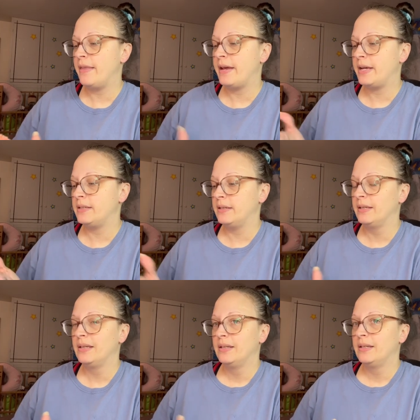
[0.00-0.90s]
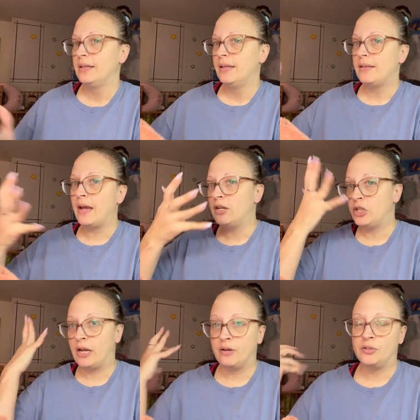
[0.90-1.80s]
that the
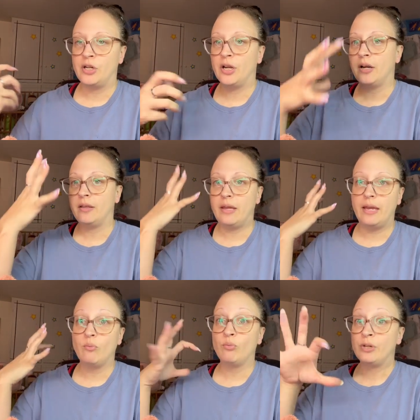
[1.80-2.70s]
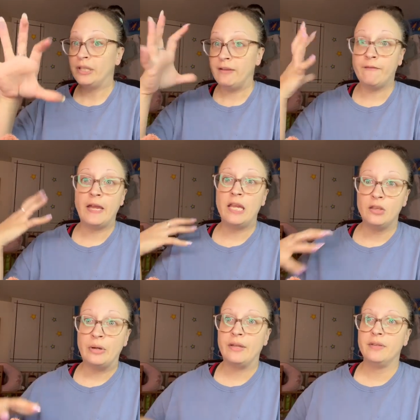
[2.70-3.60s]
eyeshadows are gonna like really fade
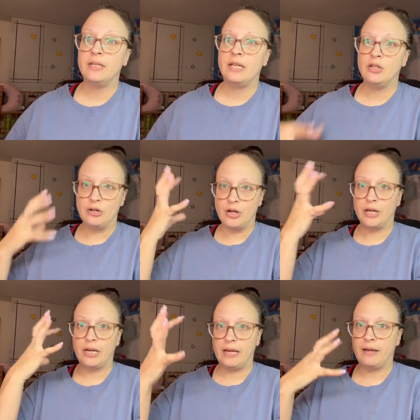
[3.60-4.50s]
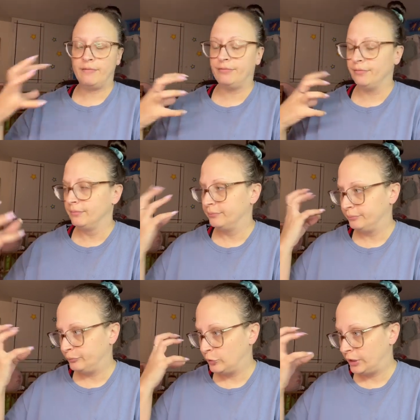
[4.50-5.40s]
throughout the day and you're not gonna have
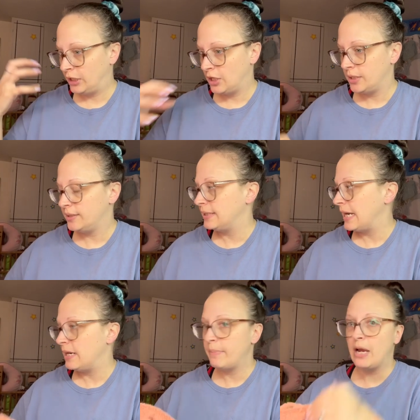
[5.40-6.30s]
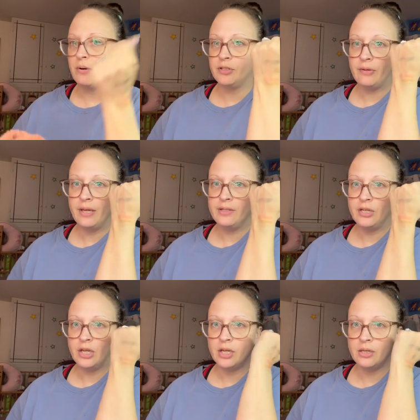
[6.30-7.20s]
really good stain power. So that's a
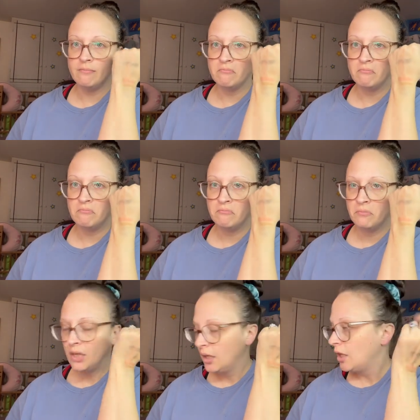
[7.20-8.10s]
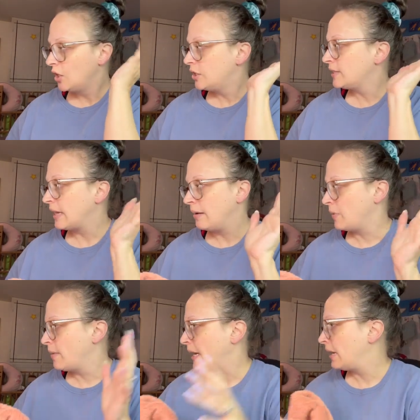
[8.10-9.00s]
good, good sign. I'm
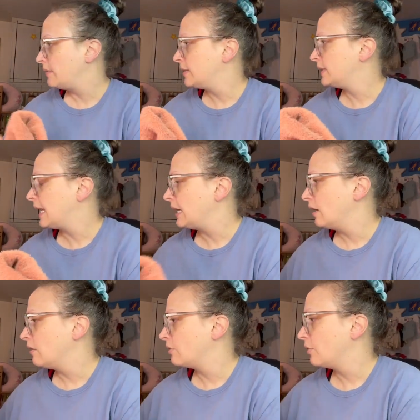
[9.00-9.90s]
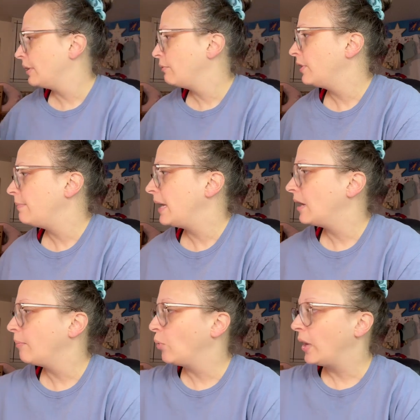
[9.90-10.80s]
not mad at the staining. I'll go in with a
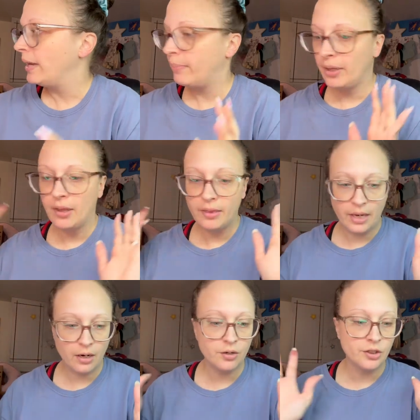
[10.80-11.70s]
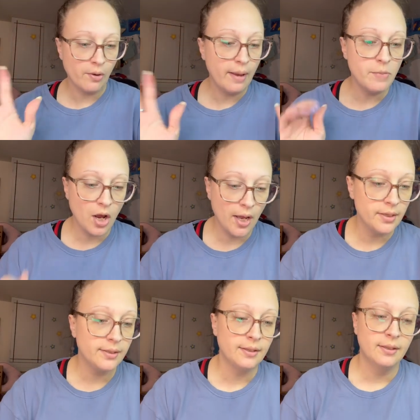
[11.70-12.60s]
makeup wipe later. So I'm
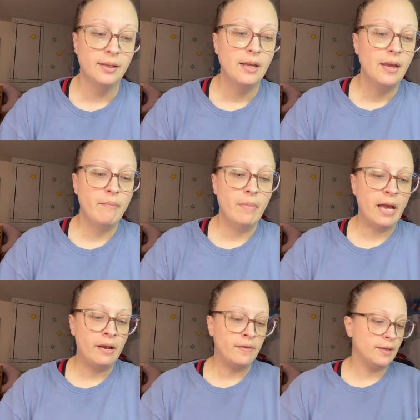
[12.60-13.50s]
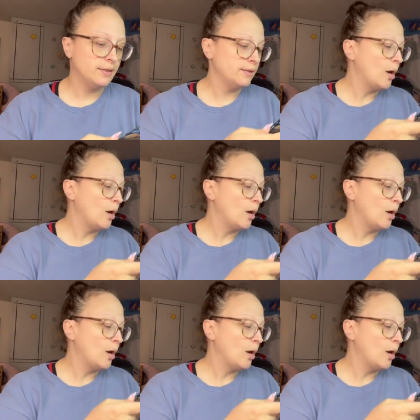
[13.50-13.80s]
not mad at this.